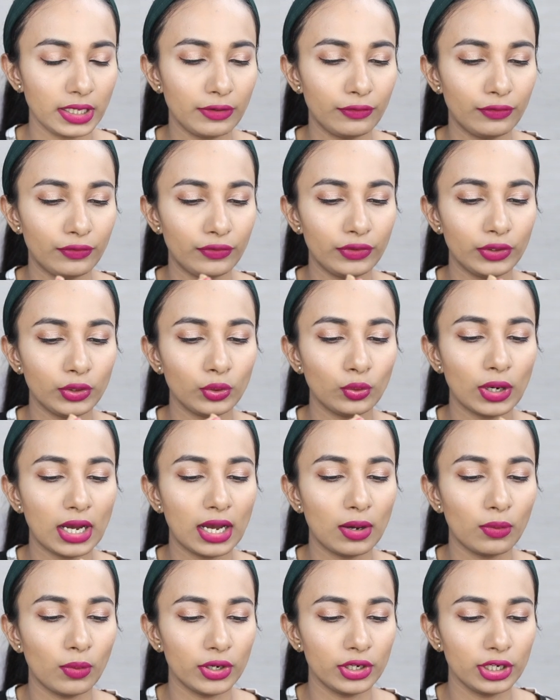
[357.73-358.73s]
if you
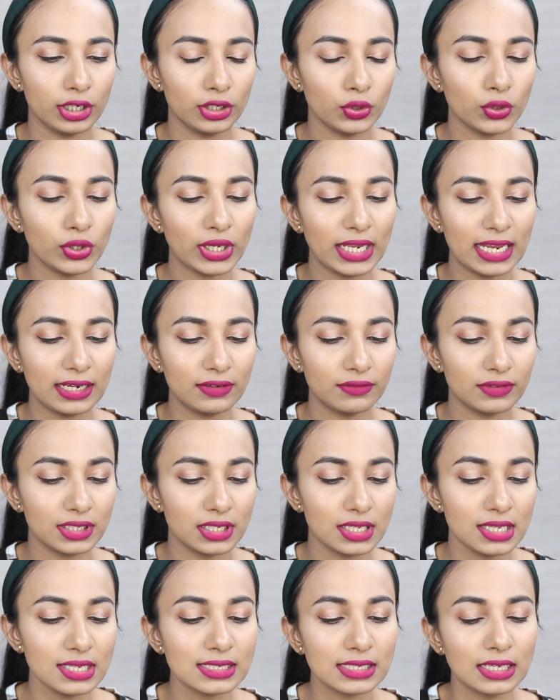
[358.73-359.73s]
are wanting to correct with
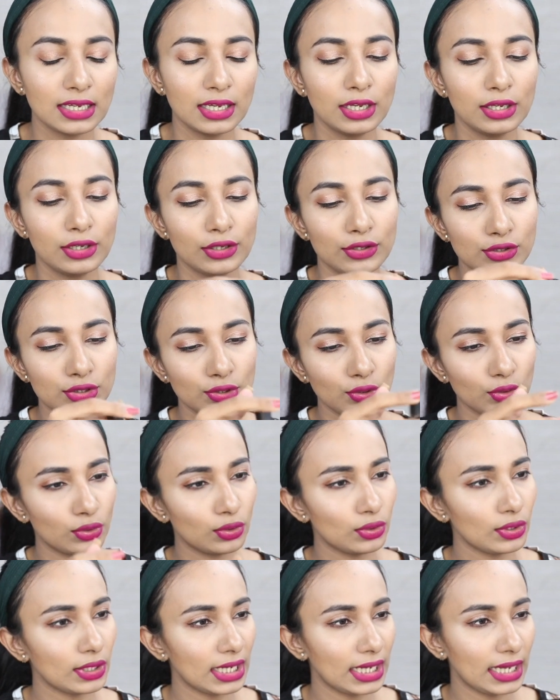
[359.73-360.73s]
this.
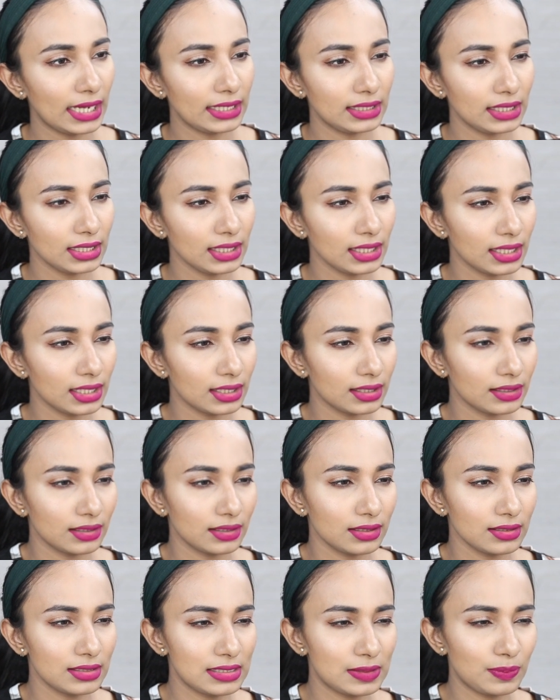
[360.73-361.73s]
So I think
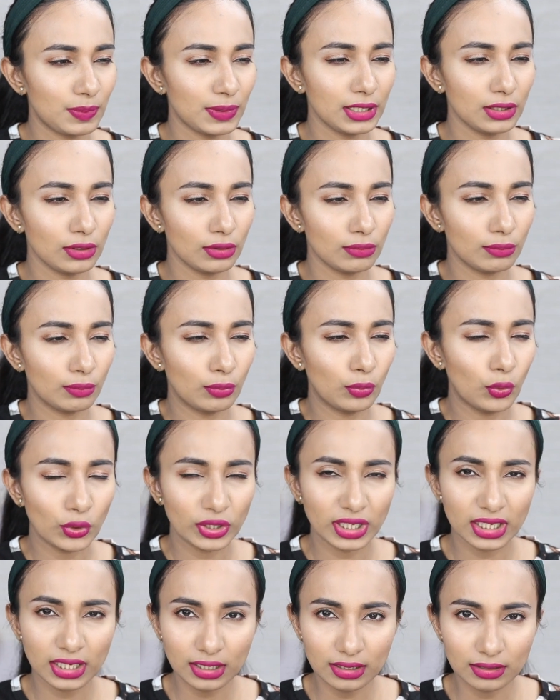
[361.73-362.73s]
it's been more
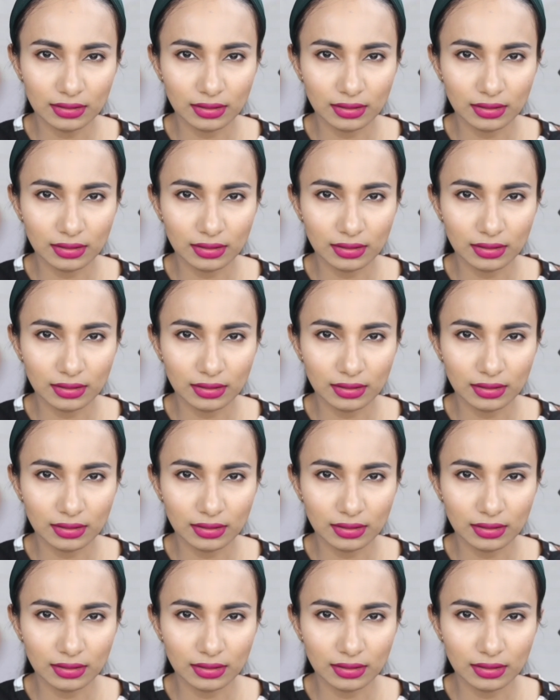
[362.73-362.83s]
than a